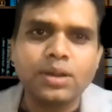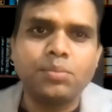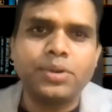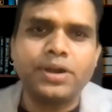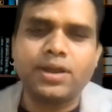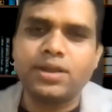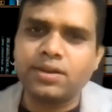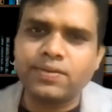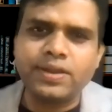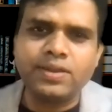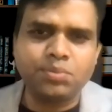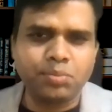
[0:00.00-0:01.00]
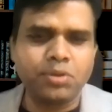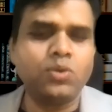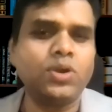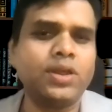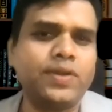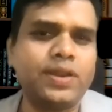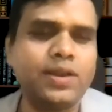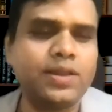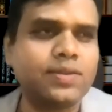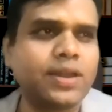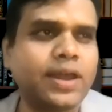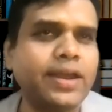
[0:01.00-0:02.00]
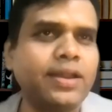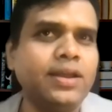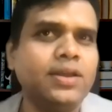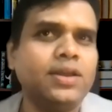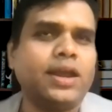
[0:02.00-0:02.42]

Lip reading: But otherwise, people don't have any desire.